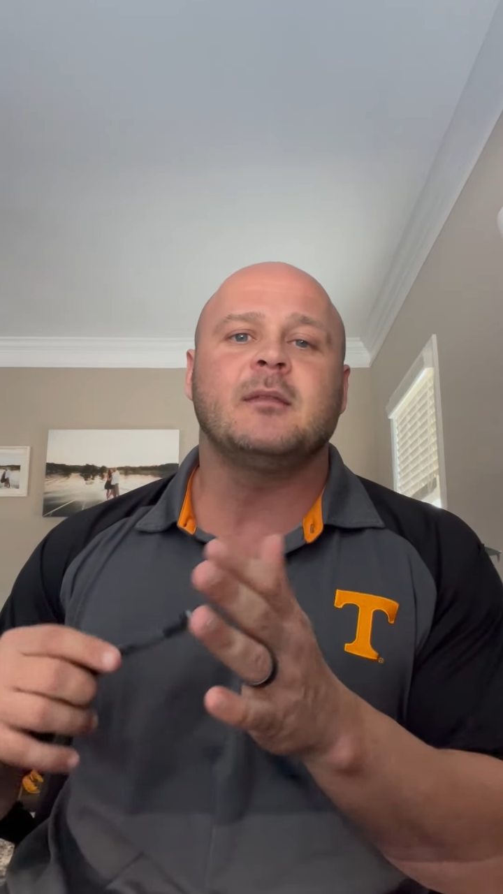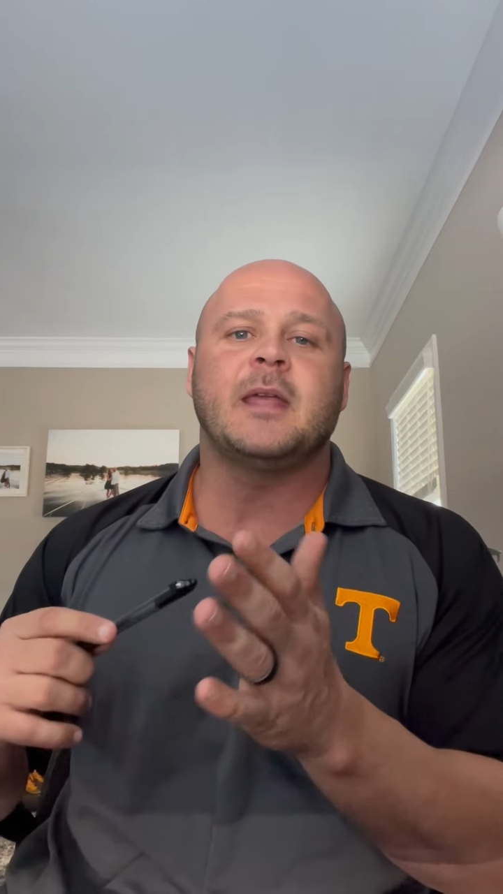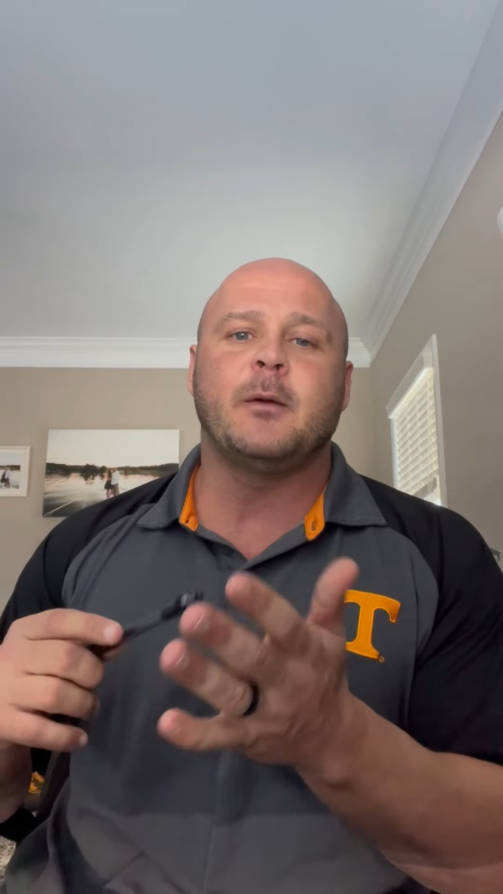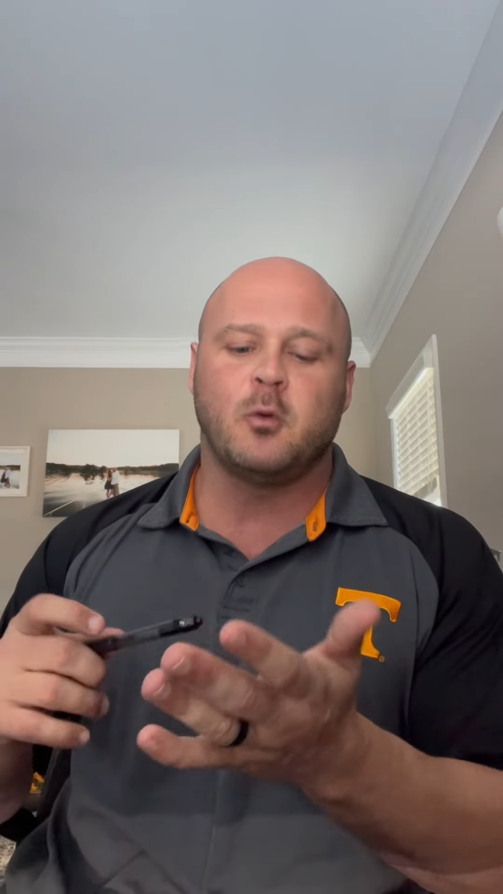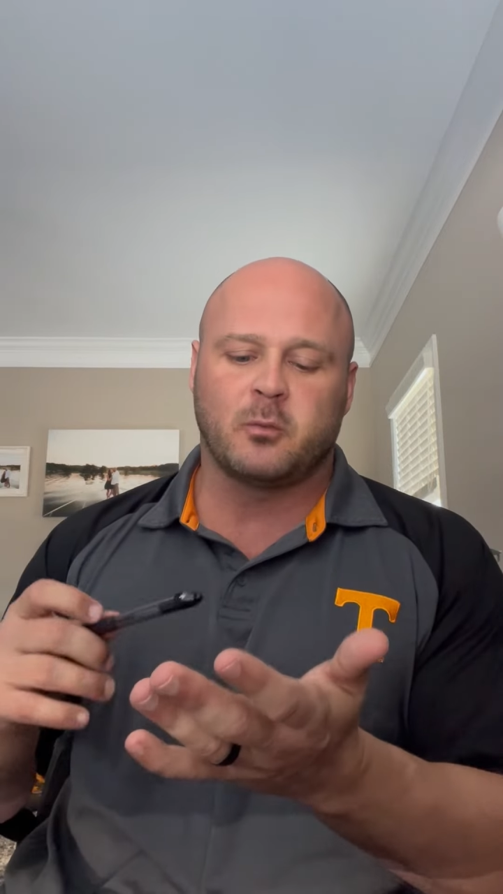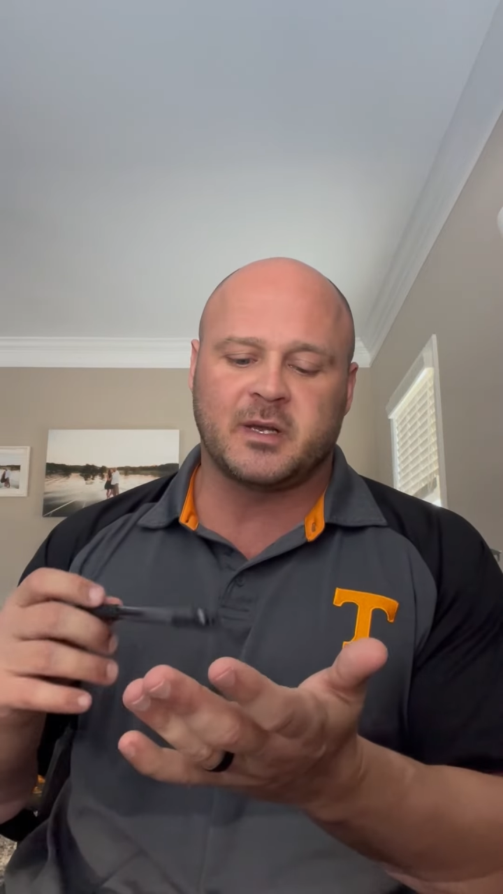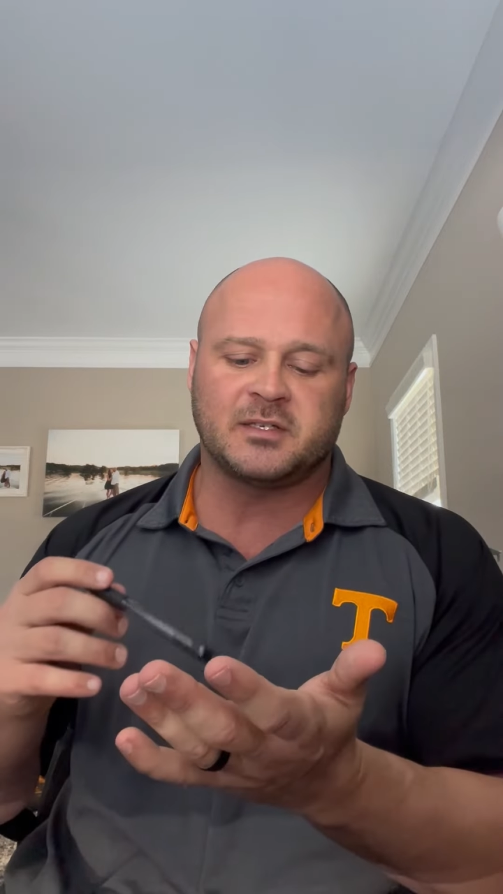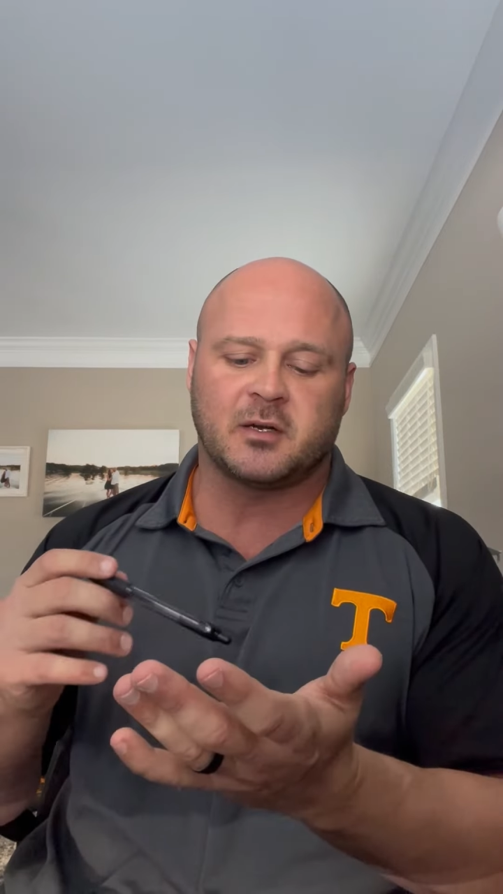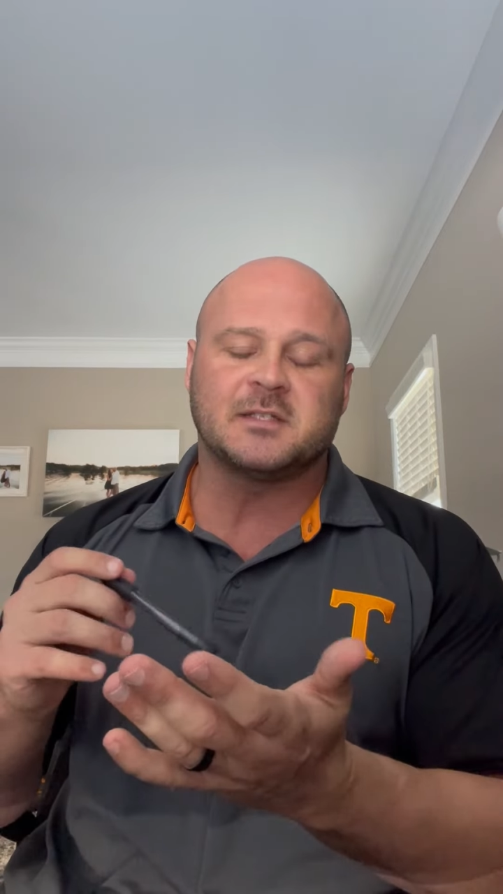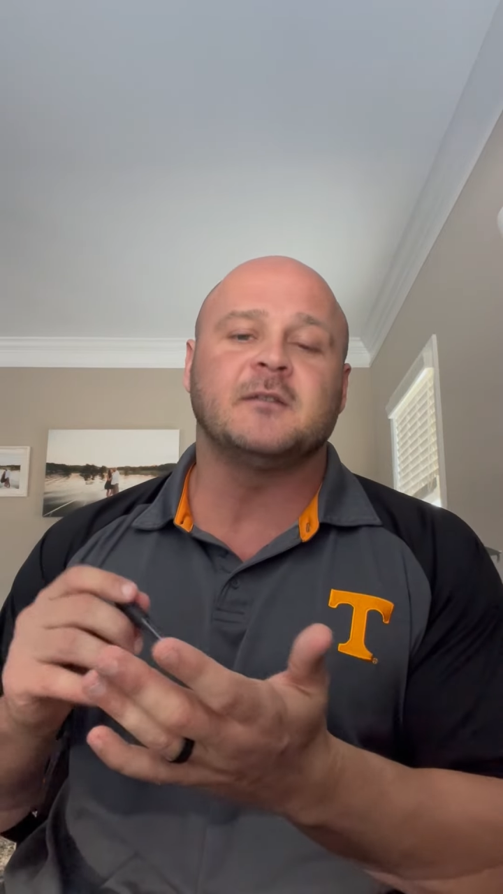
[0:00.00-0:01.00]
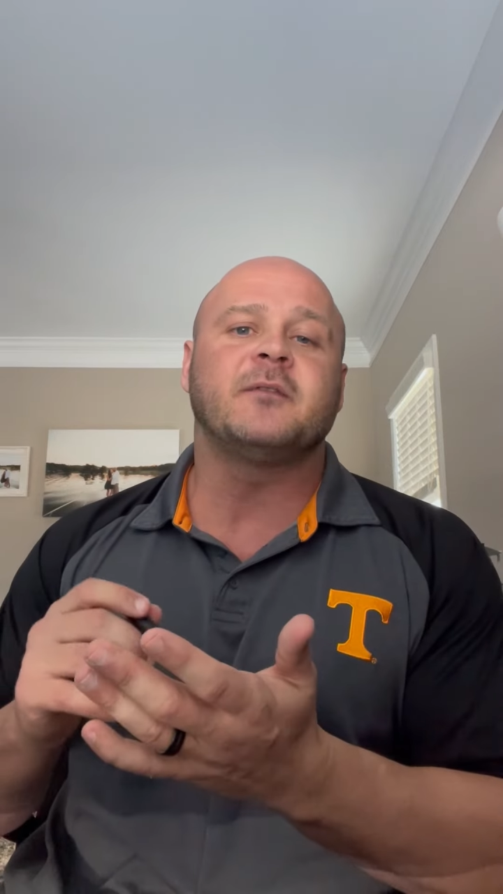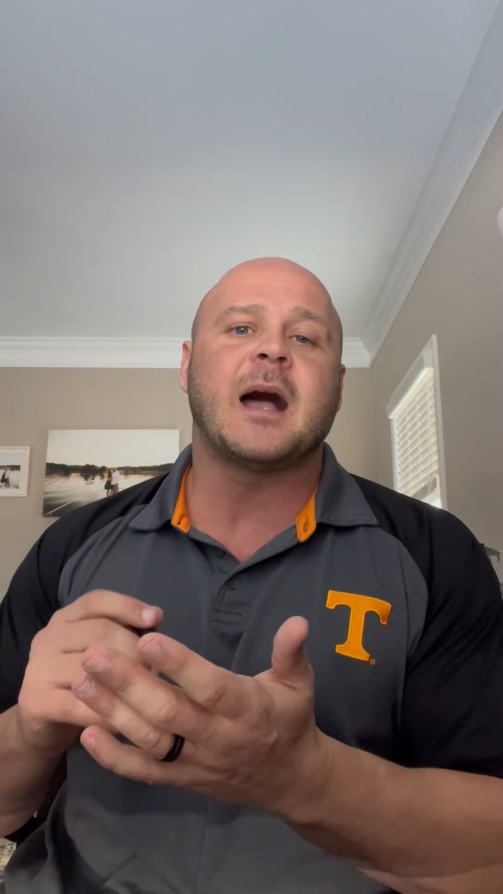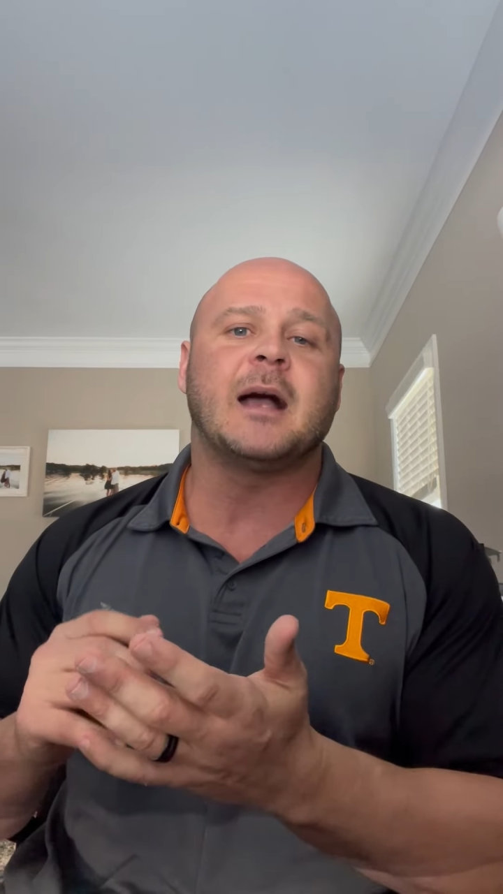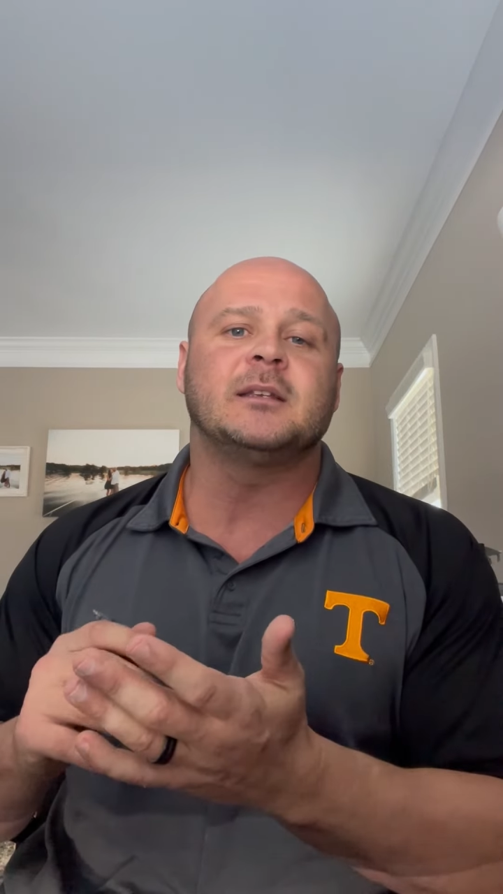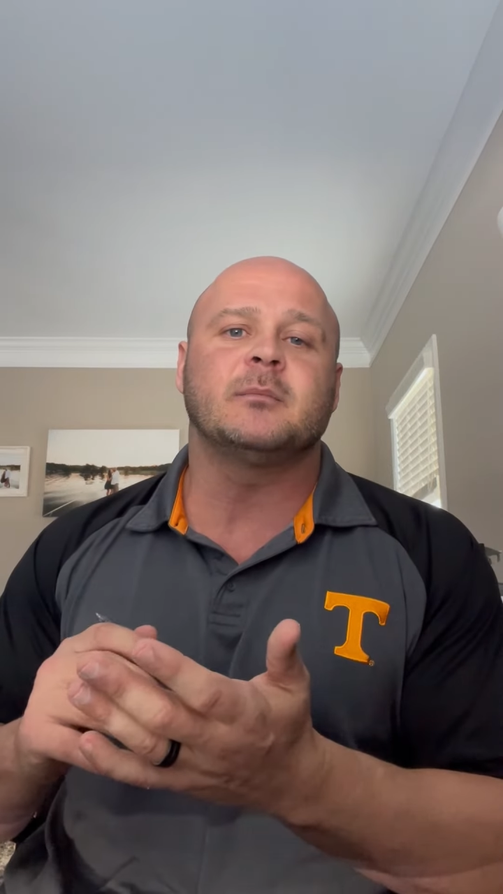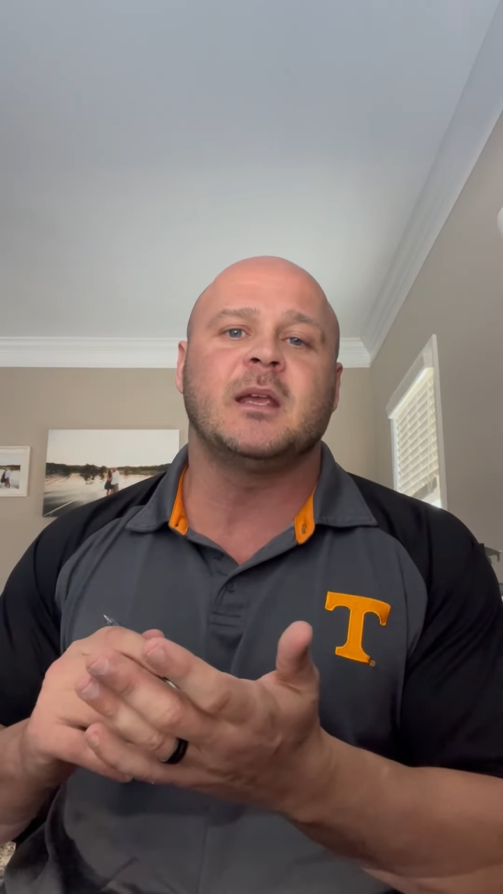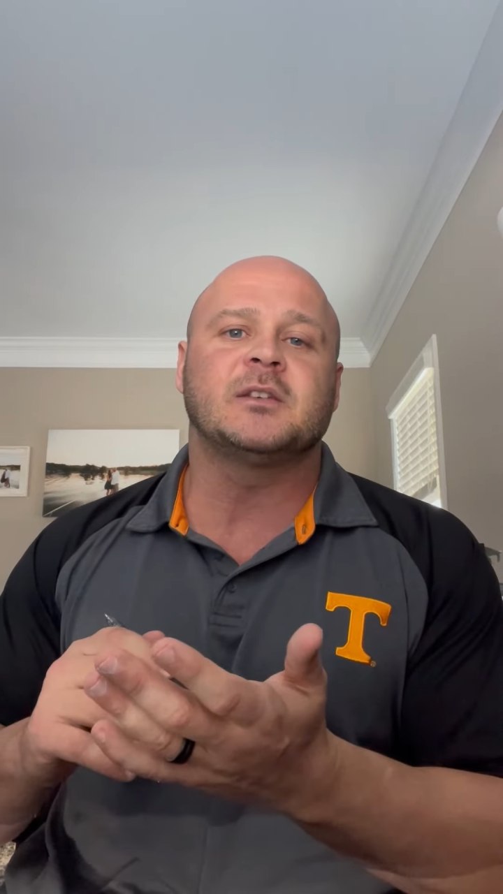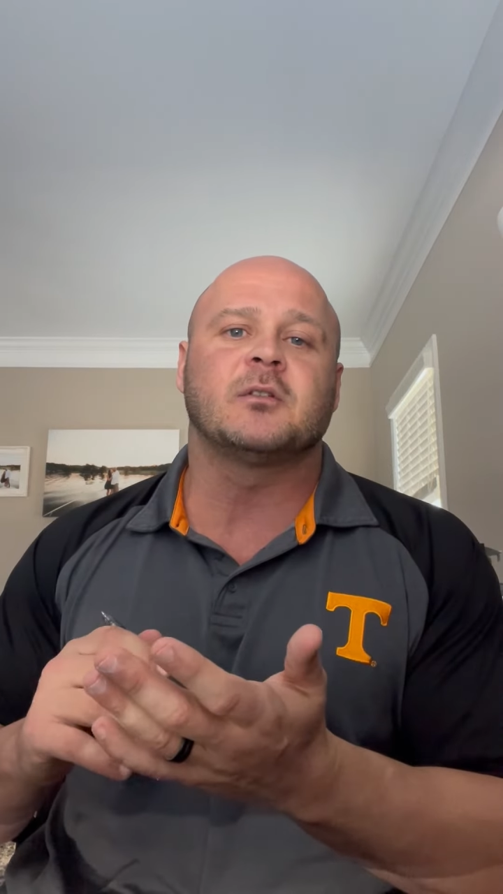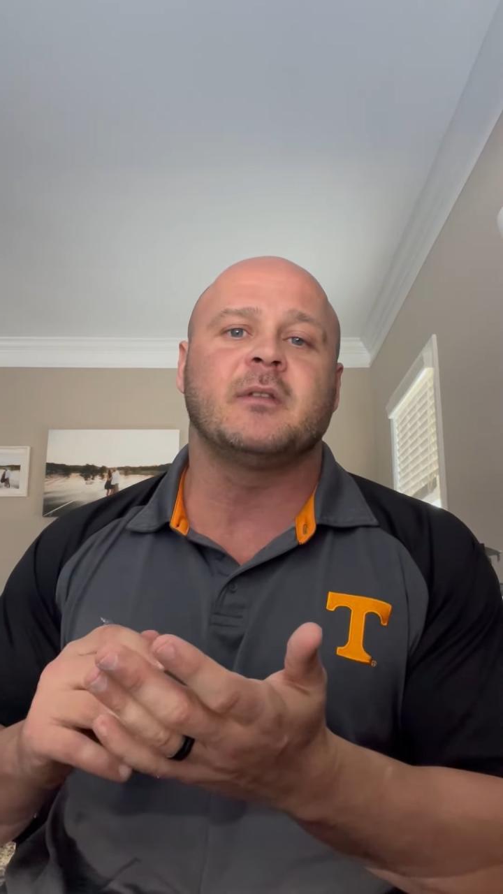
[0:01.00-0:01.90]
they will research and find to make sure